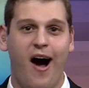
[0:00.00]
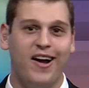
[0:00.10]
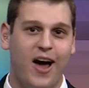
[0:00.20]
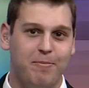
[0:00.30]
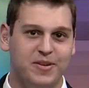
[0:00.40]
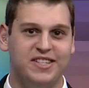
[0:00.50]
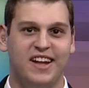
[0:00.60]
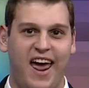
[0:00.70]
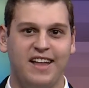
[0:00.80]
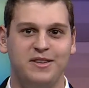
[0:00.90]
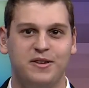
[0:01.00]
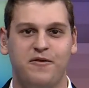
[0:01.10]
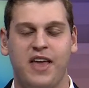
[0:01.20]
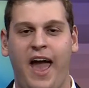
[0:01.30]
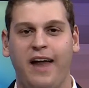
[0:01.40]
on opposite ends
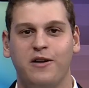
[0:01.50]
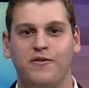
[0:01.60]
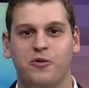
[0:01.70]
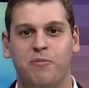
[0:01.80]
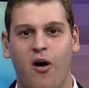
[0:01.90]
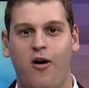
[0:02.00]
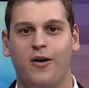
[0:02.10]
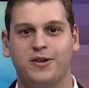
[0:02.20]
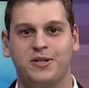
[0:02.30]
of Canyonview Park,